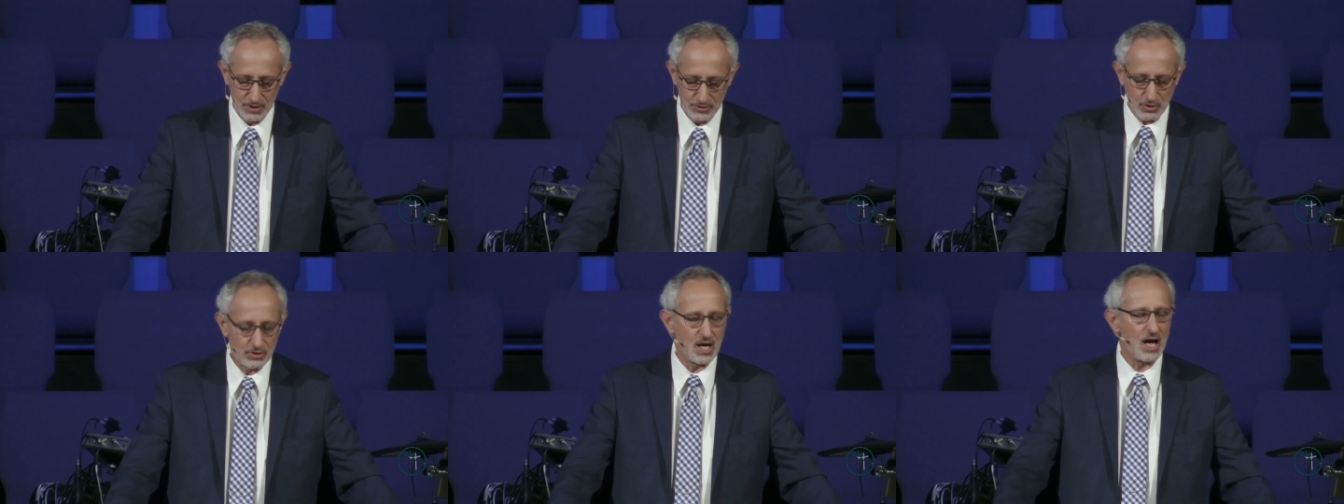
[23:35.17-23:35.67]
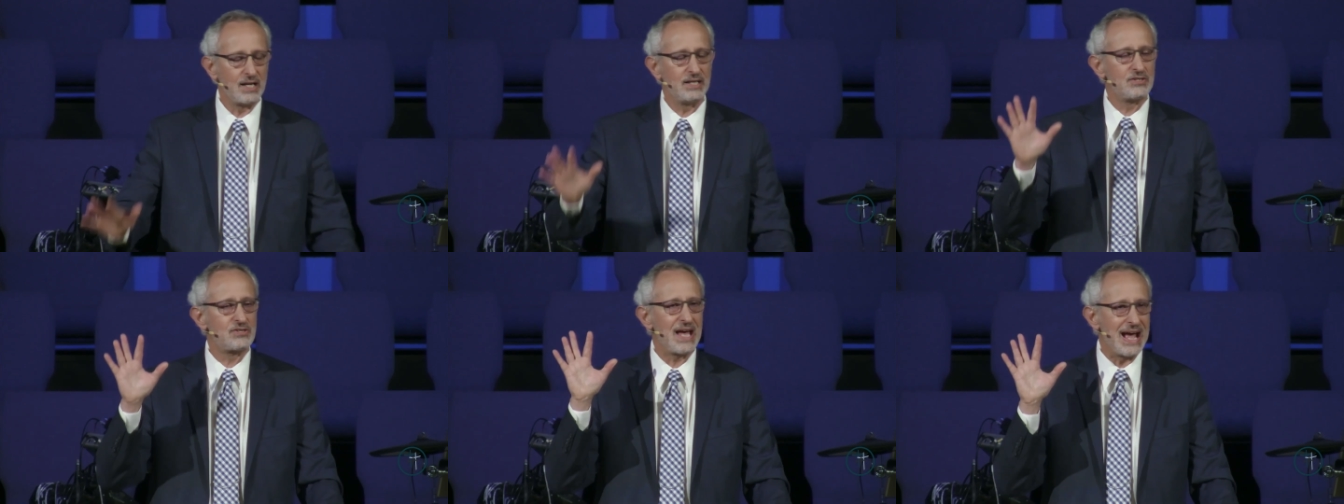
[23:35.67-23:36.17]
So God
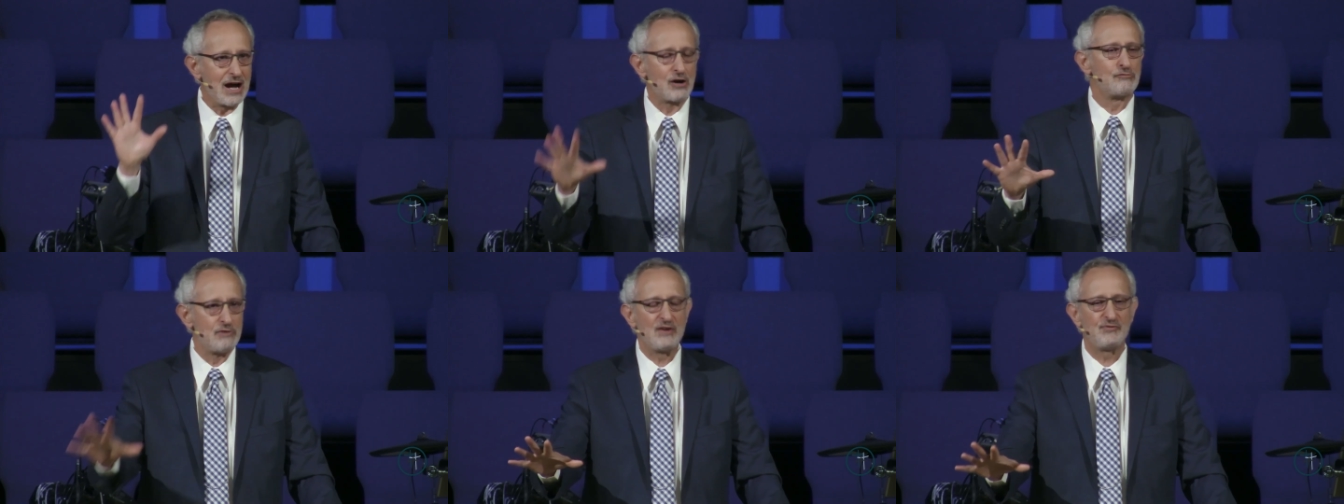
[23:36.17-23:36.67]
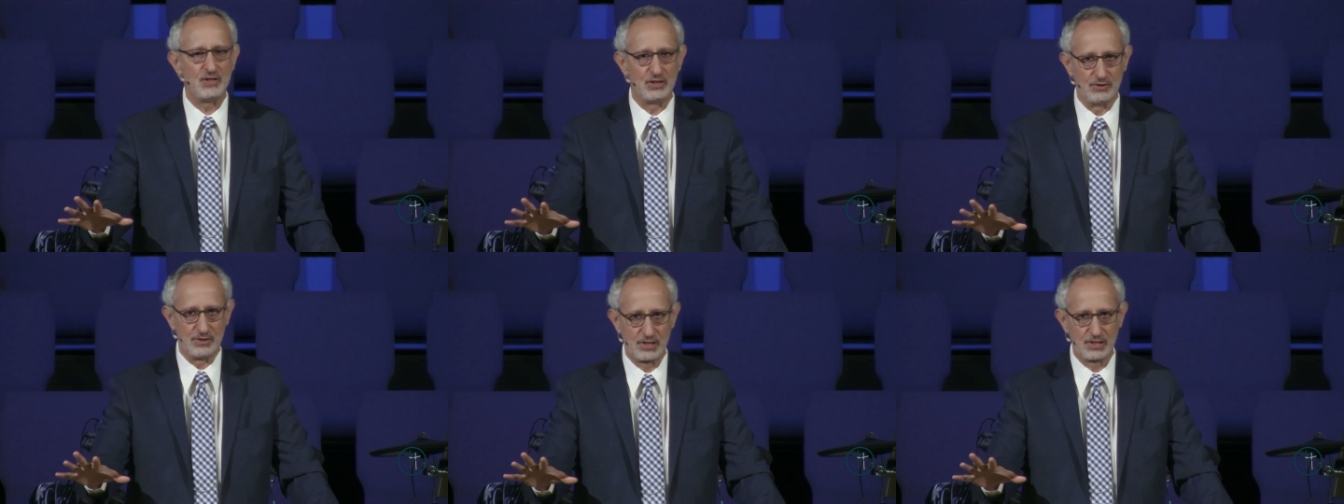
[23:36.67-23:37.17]
is our
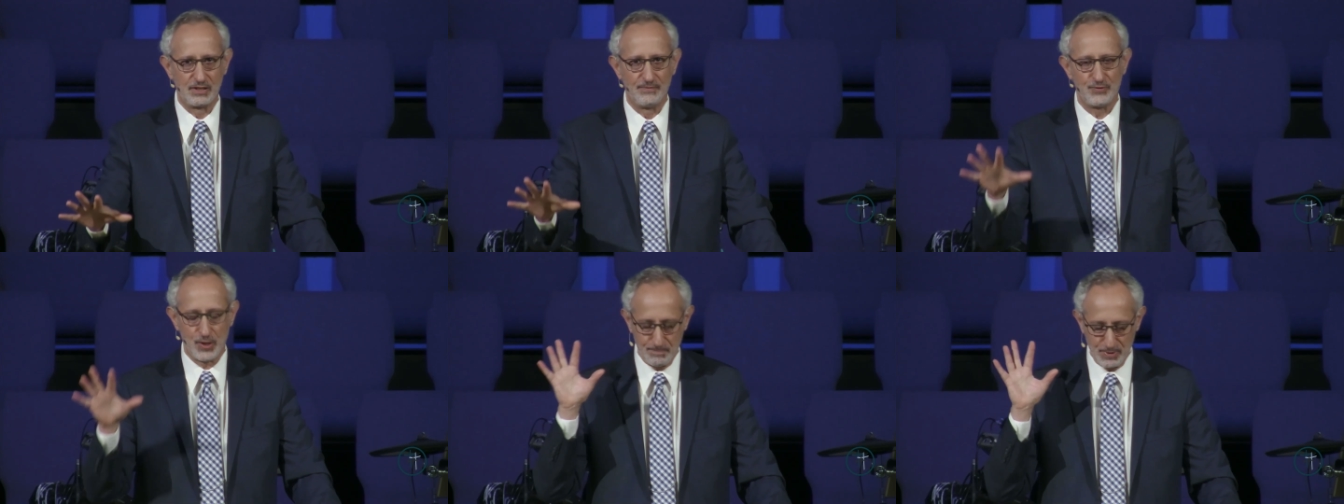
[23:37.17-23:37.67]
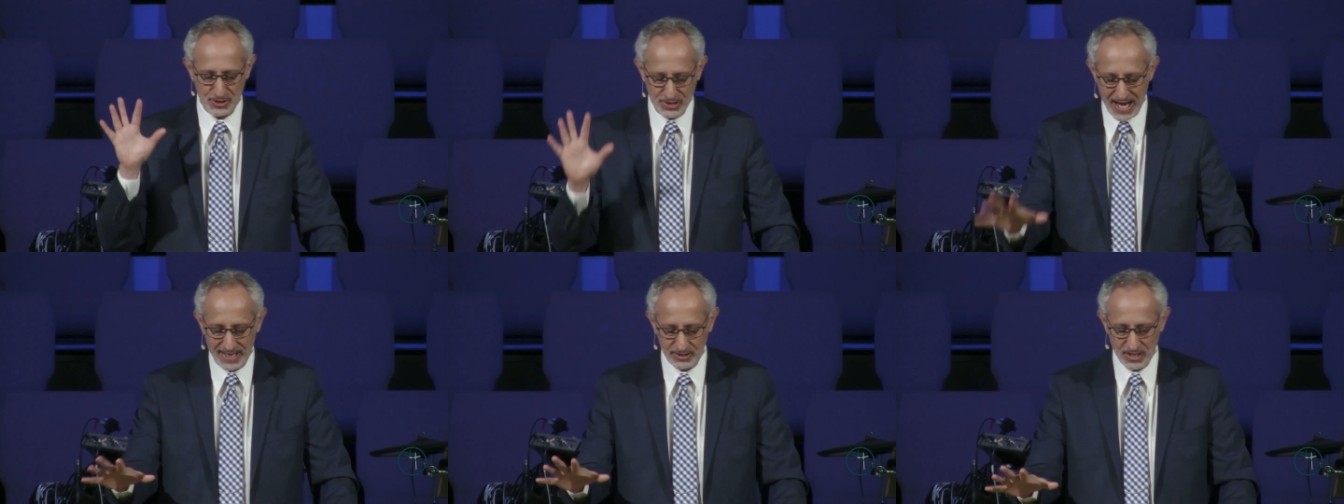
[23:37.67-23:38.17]
refuge to
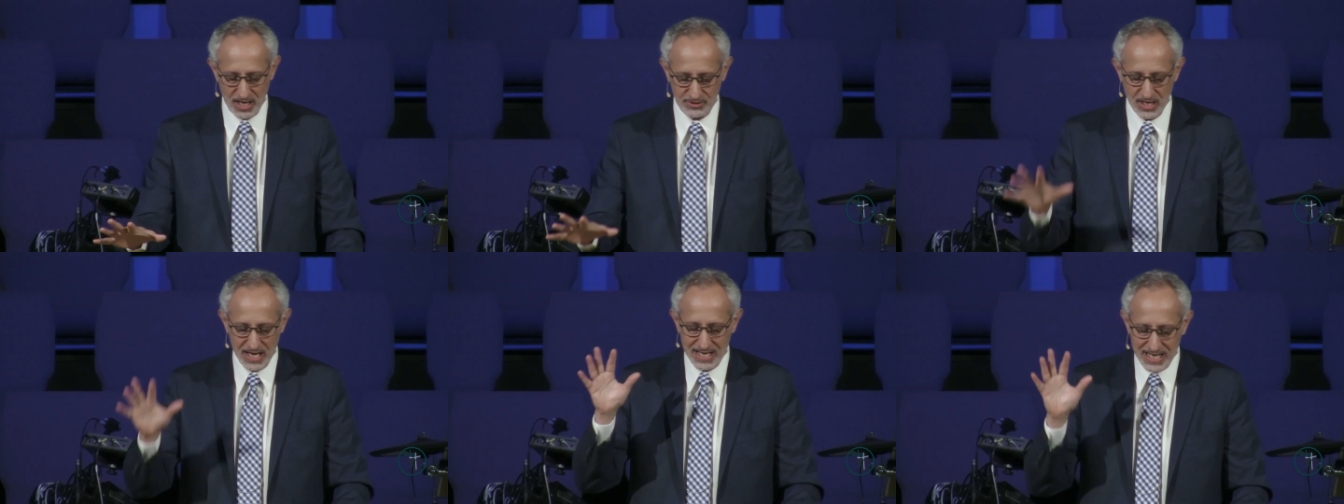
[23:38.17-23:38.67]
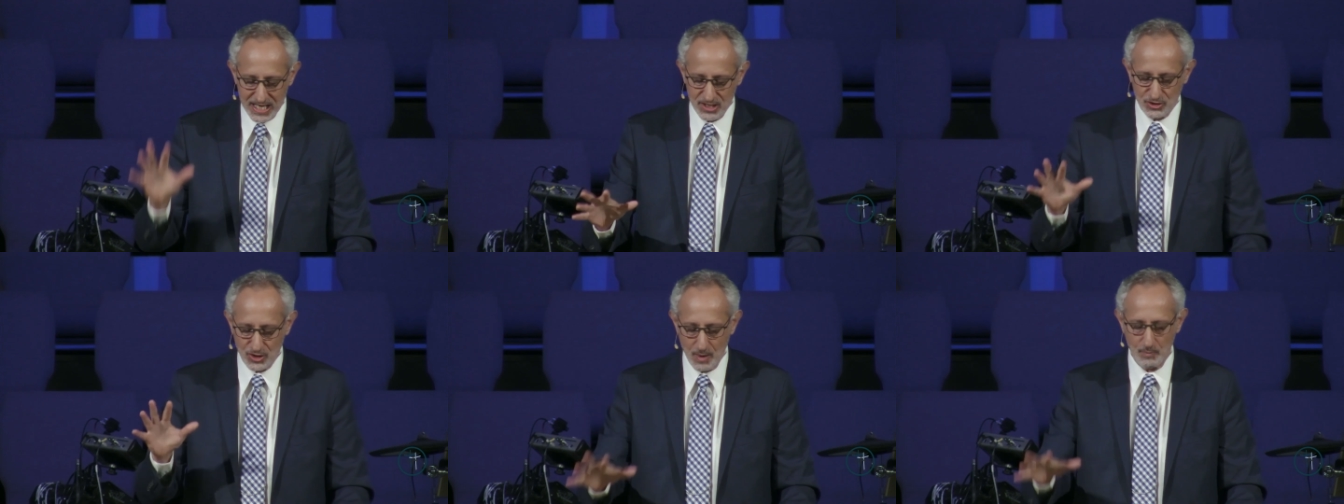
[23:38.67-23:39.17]
protect us.
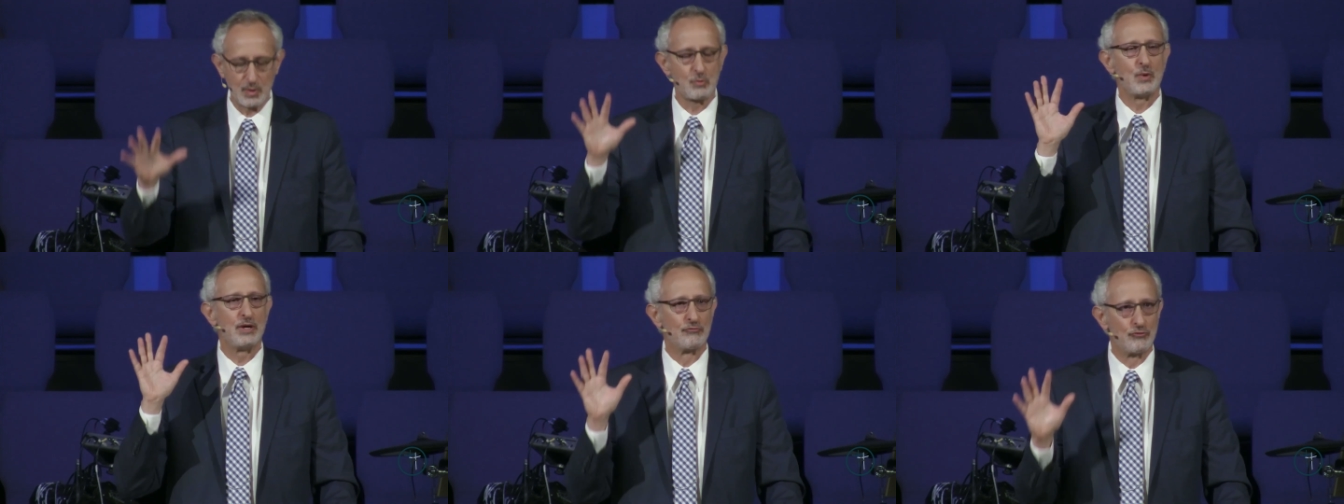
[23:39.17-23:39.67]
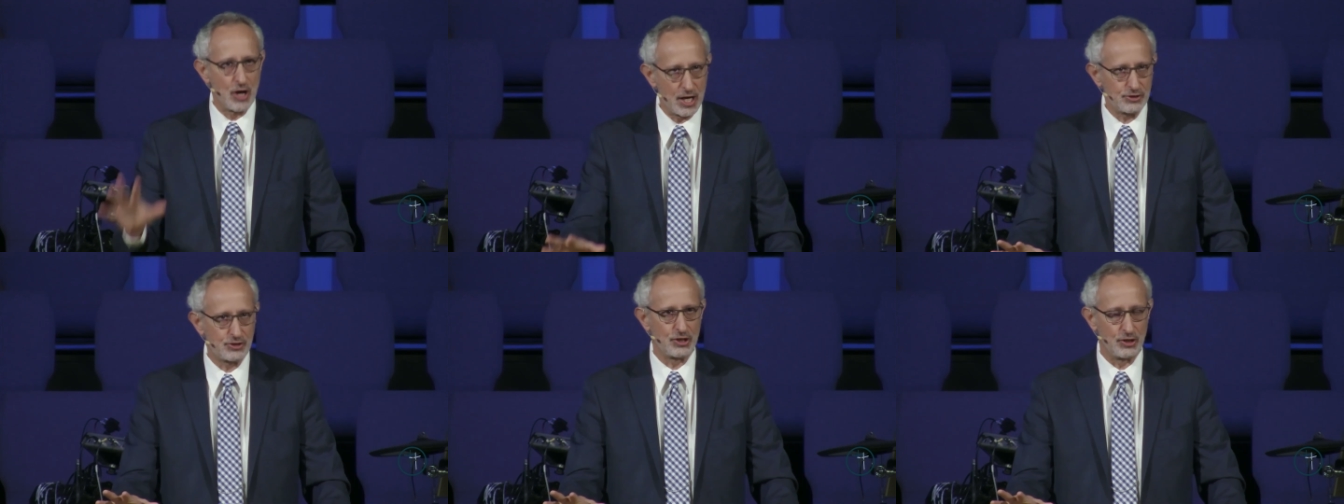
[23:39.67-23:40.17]
He's someone we
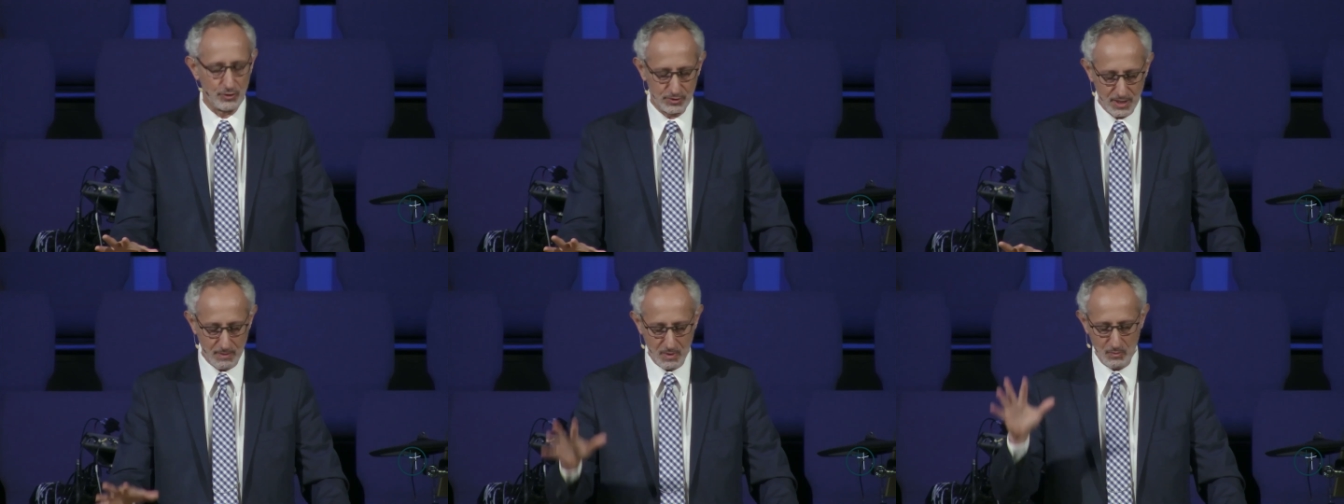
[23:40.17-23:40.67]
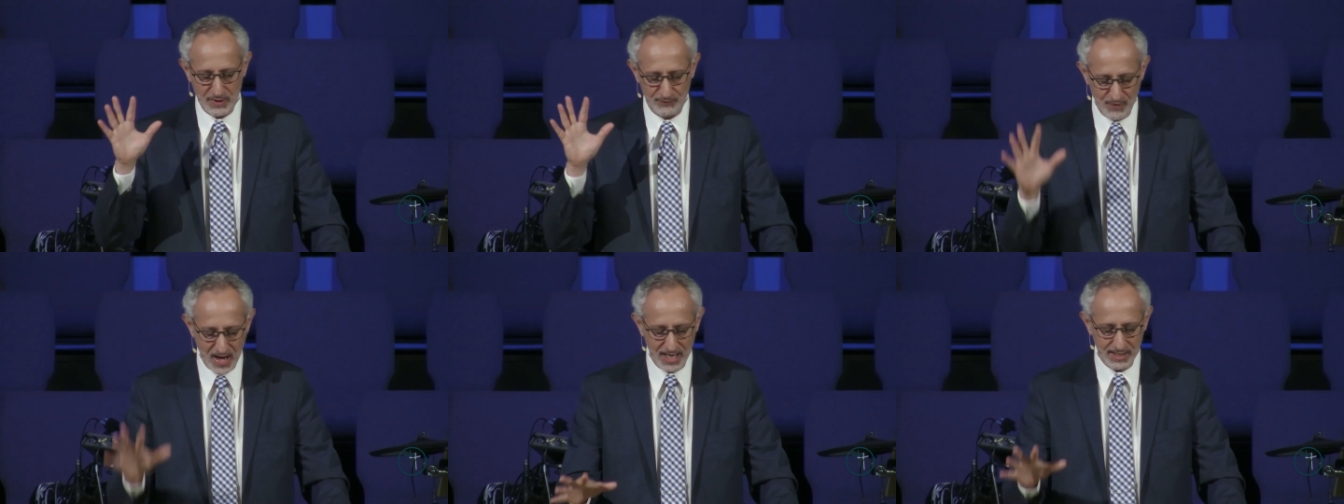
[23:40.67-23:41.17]
run to, someone we
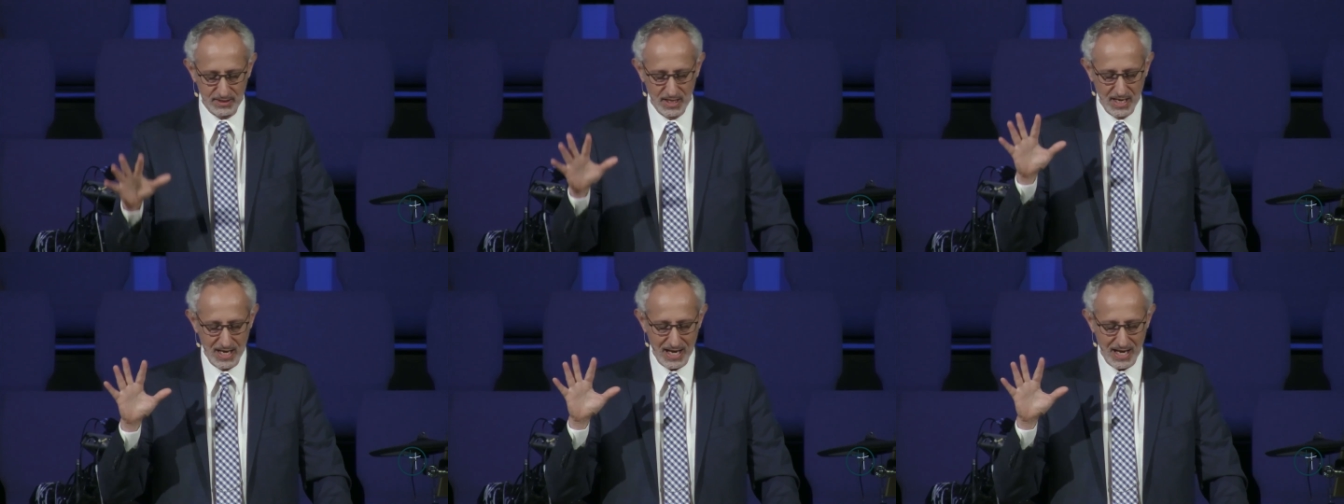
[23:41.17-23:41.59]
find